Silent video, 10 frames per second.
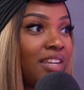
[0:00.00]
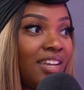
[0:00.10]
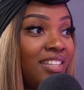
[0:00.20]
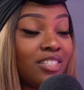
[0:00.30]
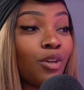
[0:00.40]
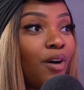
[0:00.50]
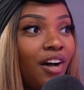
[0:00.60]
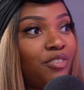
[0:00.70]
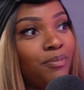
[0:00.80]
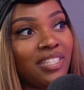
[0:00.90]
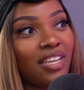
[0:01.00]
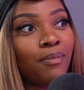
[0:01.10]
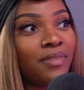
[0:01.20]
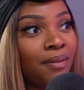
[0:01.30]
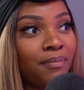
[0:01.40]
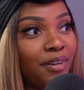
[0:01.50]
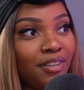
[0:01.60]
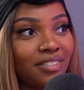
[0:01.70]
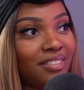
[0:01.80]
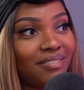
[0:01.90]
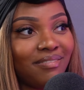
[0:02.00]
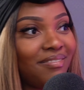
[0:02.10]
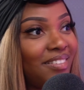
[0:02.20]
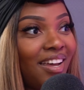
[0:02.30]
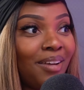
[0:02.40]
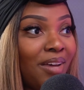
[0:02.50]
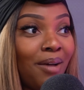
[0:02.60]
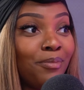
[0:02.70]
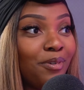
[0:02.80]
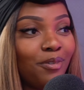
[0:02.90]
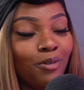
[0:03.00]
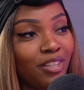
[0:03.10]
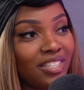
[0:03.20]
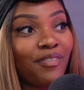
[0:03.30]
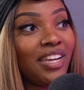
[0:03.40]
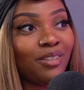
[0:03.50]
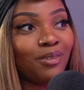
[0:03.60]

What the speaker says: and it's so hard for me to help them because I'm all the stuff